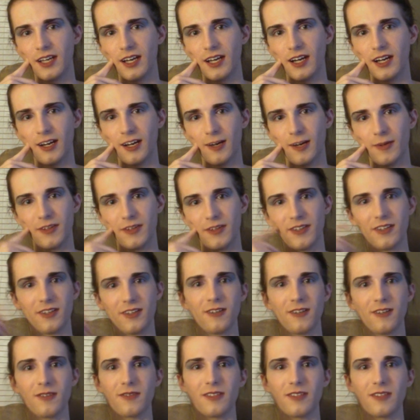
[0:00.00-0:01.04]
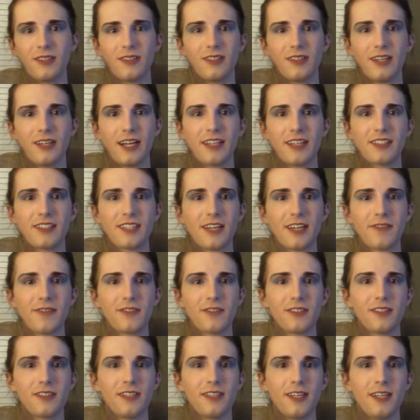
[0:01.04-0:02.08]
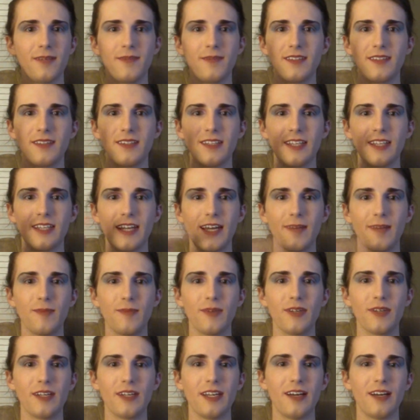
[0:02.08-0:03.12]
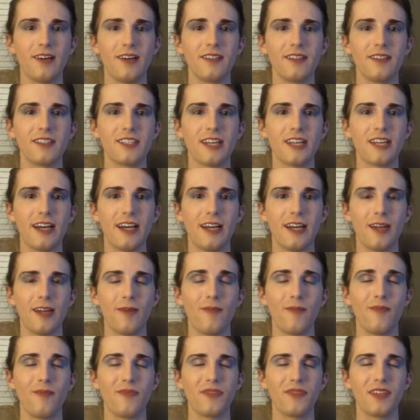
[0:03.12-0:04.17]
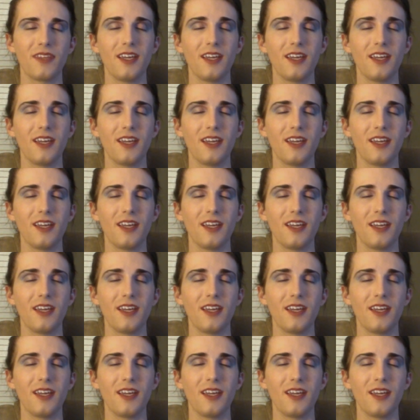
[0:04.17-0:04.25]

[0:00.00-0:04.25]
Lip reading: although I just have to claim that I'm pretty all the time,